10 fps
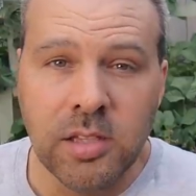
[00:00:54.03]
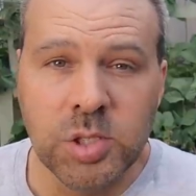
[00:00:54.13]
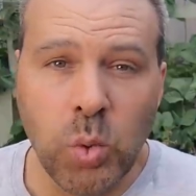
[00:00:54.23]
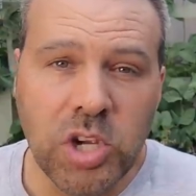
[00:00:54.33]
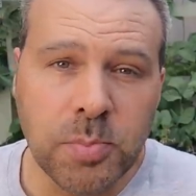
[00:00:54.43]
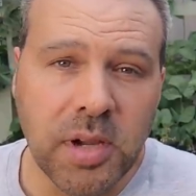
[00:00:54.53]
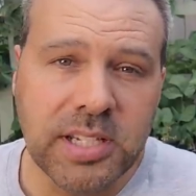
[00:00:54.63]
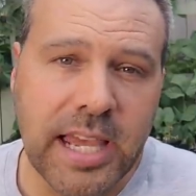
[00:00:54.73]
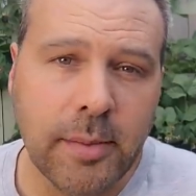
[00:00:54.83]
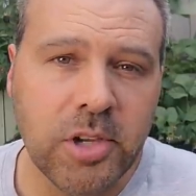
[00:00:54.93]
Squash bug
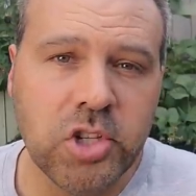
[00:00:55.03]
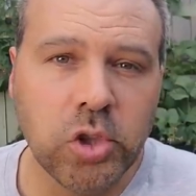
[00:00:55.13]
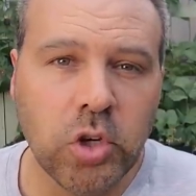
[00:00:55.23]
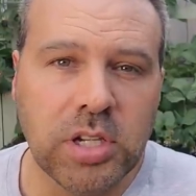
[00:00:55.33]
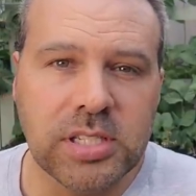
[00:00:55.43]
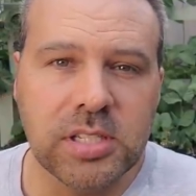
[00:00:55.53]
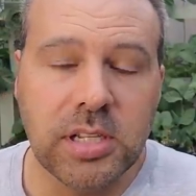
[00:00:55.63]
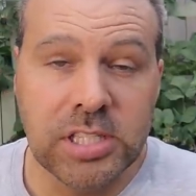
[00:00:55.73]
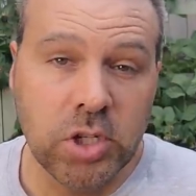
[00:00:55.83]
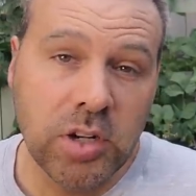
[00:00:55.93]
damage looks,
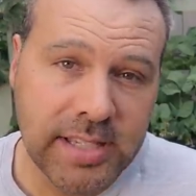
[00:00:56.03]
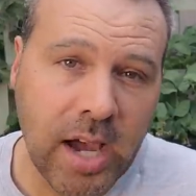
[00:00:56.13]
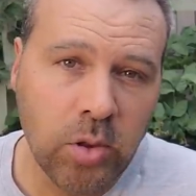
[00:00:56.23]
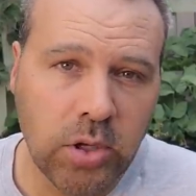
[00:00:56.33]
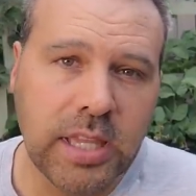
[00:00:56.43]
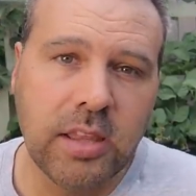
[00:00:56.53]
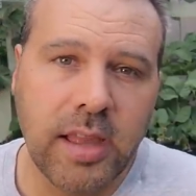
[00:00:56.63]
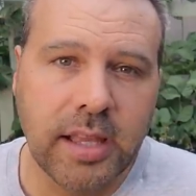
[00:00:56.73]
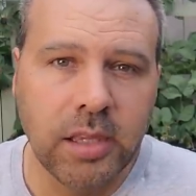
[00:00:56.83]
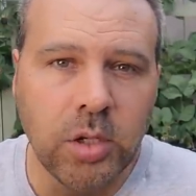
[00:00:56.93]
it starts out looking
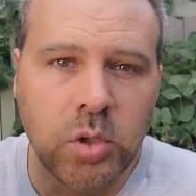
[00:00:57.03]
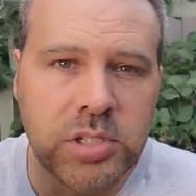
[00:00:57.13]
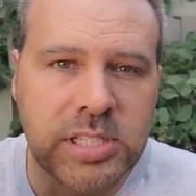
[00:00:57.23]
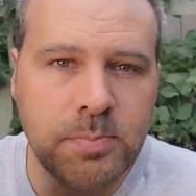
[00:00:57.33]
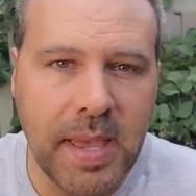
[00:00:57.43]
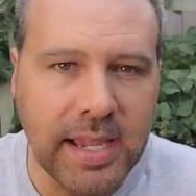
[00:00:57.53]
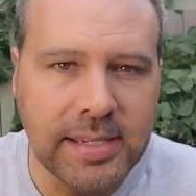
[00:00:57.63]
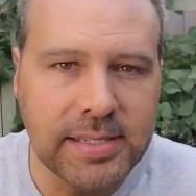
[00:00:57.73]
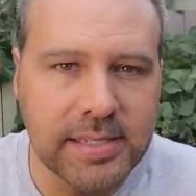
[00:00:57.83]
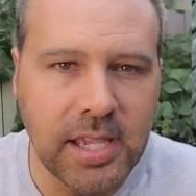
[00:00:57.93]
like little
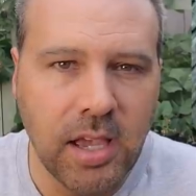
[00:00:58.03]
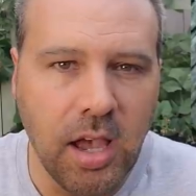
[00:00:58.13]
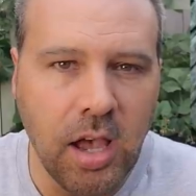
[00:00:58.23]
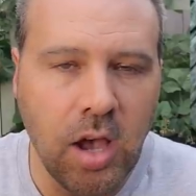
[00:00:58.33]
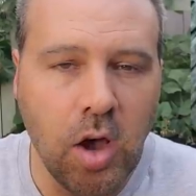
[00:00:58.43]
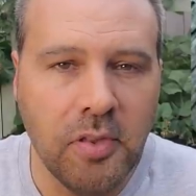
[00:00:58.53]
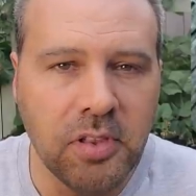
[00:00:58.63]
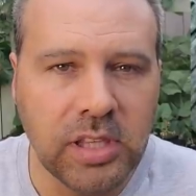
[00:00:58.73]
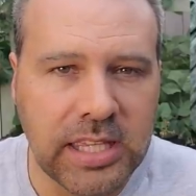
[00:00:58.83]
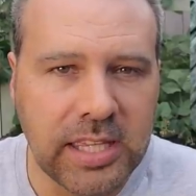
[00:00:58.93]
specks uh, on
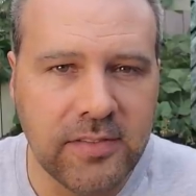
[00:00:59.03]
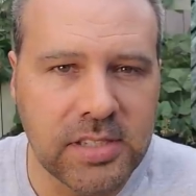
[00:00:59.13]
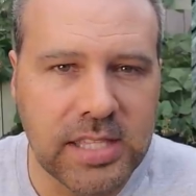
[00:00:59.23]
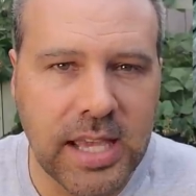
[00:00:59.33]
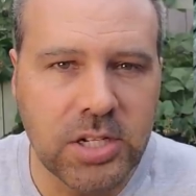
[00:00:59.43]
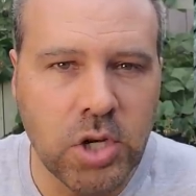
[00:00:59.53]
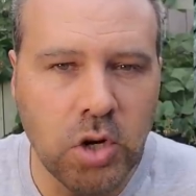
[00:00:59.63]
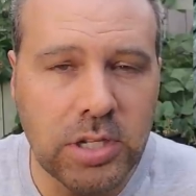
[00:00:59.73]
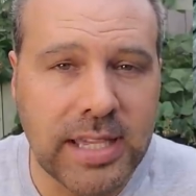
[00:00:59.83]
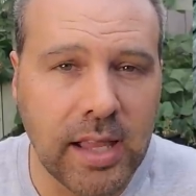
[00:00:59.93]
the leaves that
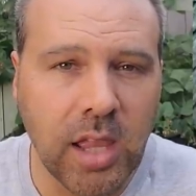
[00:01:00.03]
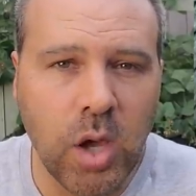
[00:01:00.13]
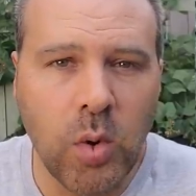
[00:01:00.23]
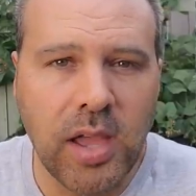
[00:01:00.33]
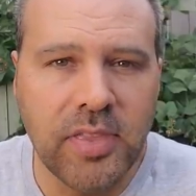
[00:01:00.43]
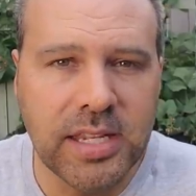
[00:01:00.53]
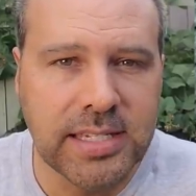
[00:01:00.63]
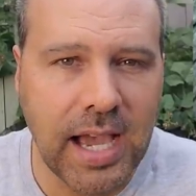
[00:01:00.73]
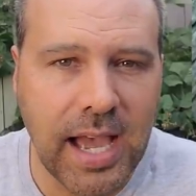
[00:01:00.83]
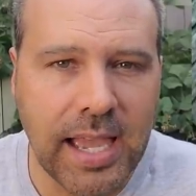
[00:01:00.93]
turn yellow and then
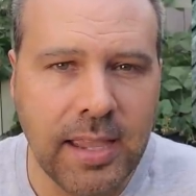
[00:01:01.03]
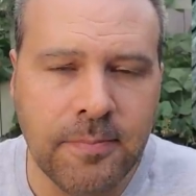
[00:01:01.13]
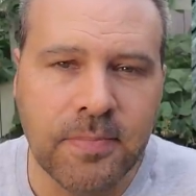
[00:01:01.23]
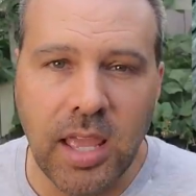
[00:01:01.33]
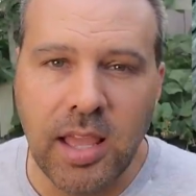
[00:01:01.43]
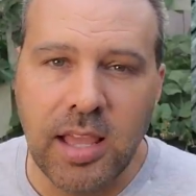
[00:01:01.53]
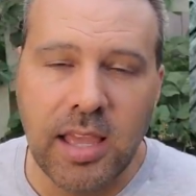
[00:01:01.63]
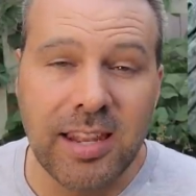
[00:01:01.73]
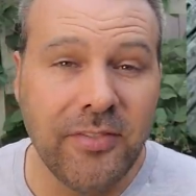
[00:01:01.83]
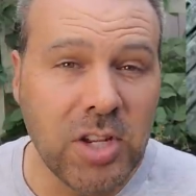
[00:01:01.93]
die.
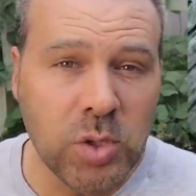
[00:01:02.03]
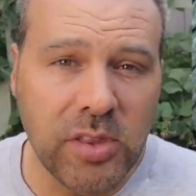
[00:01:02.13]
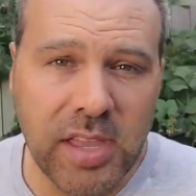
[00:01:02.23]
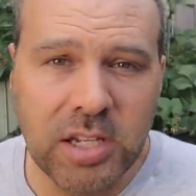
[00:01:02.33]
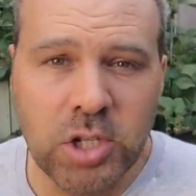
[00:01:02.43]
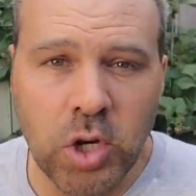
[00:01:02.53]
And eventually they can